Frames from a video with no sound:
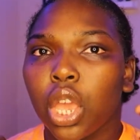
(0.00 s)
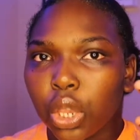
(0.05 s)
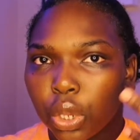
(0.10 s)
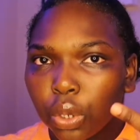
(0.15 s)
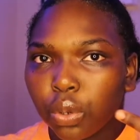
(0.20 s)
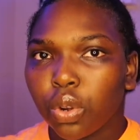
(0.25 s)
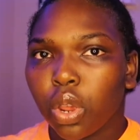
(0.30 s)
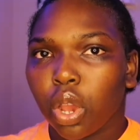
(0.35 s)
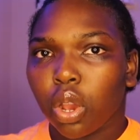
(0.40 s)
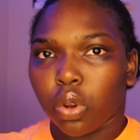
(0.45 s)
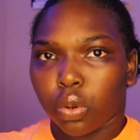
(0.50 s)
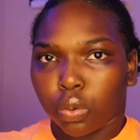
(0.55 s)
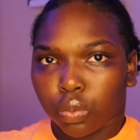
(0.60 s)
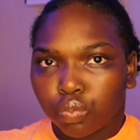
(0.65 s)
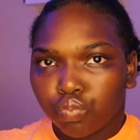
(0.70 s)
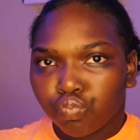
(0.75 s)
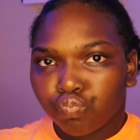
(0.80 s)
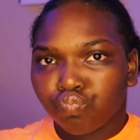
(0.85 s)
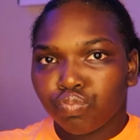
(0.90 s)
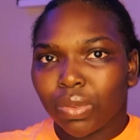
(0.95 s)
you know,
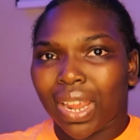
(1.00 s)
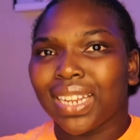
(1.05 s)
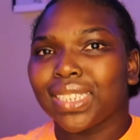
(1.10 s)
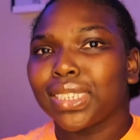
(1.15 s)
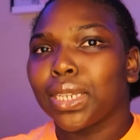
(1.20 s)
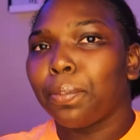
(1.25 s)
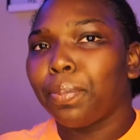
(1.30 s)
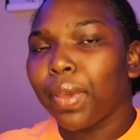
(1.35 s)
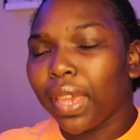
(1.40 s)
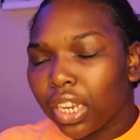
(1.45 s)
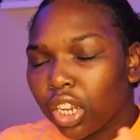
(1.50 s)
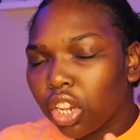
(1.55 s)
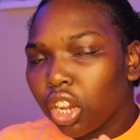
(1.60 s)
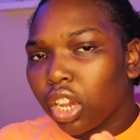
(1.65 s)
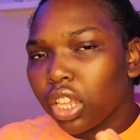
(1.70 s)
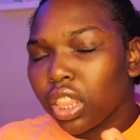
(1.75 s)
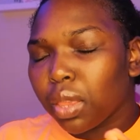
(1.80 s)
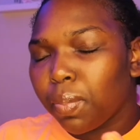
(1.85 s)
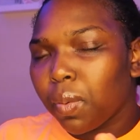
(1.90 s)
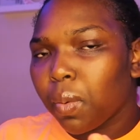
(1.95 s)
not depending
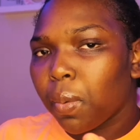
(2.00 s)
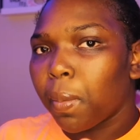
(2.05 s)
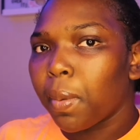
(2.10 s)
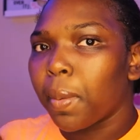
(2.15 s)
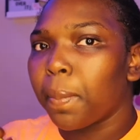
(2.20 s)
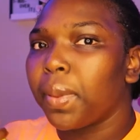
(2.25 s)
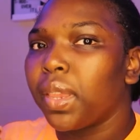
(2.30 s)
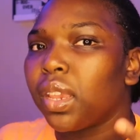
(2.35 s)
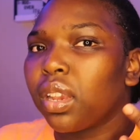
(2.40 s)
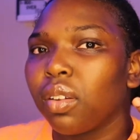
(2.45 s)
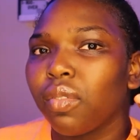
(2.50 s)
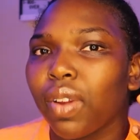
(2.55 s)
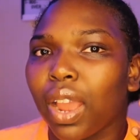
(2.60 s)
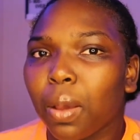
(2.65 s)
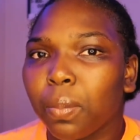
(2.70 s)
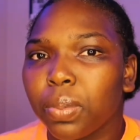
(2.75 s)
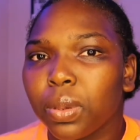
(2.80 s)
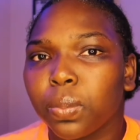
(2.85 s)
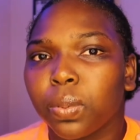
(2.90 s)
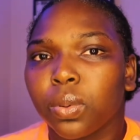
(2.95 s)
on other people, but being
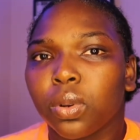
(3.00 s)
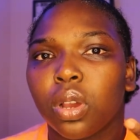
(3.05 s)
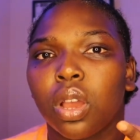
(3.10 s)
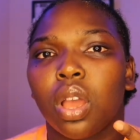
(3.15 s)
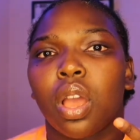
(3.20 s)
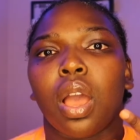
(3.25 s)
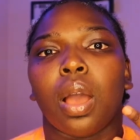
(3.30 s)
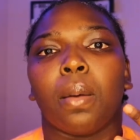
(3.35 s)
around people.